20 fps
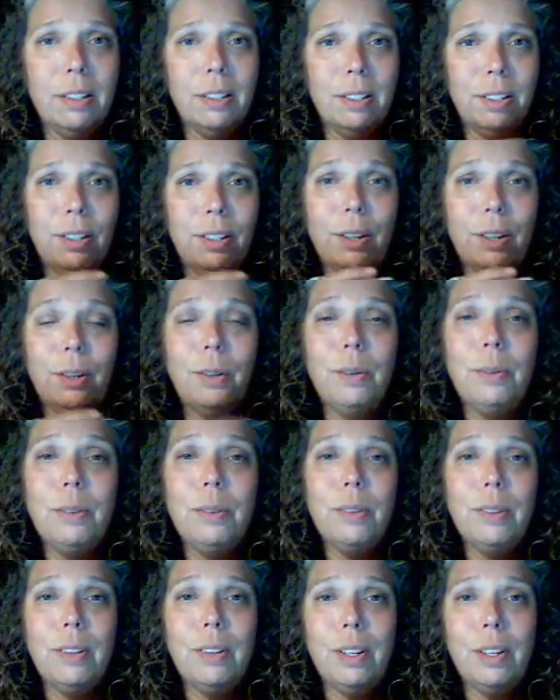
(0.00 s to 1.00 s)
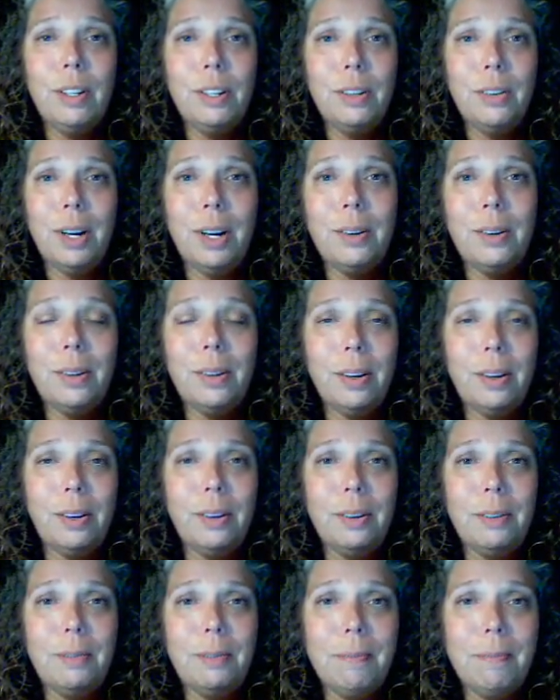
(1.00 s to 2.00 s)
to know that you're out there.
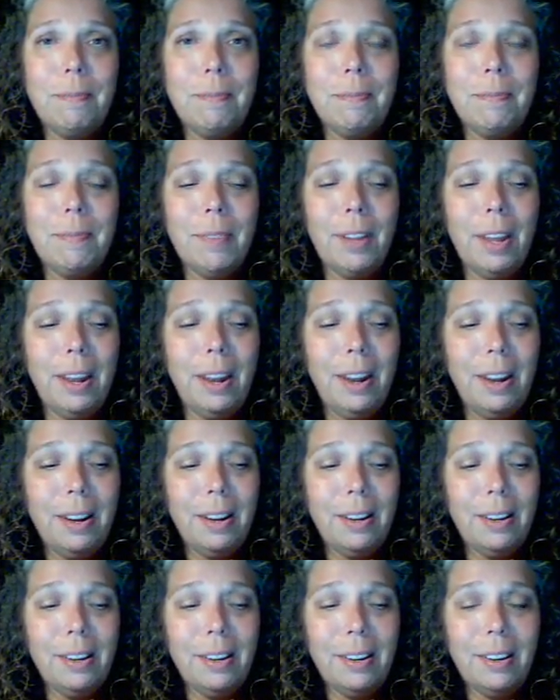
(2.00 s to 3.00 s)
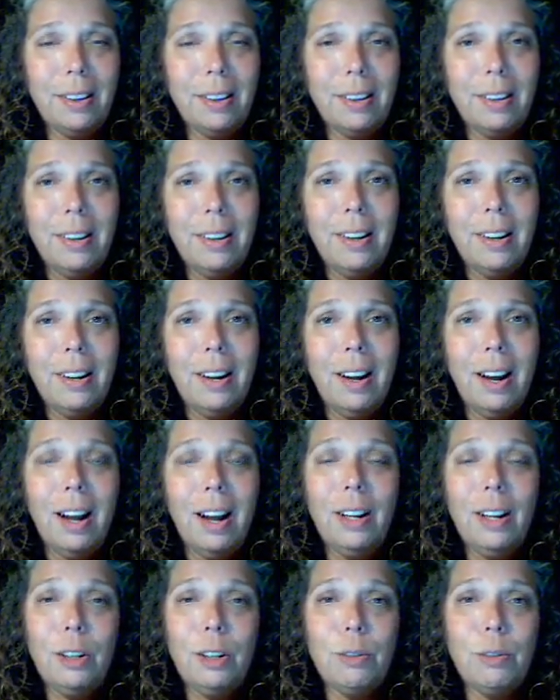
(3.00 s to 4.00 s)
And I
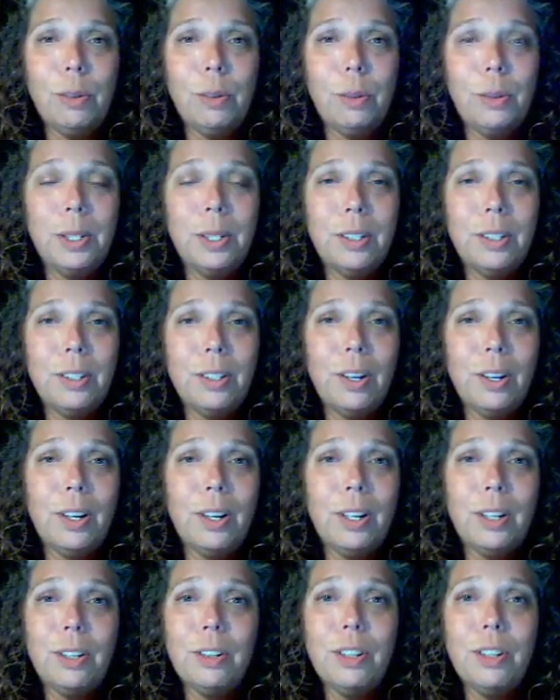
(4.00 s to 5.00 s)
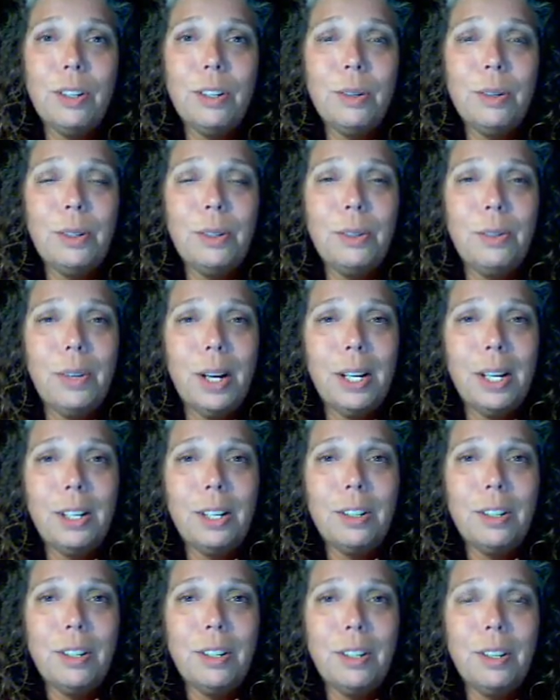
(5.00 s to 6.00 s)
look forward to talking to you and writing
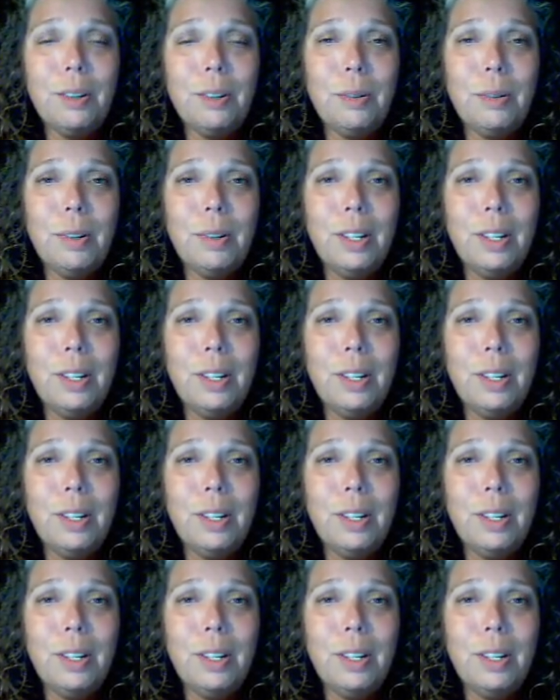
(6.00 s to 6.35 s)
to you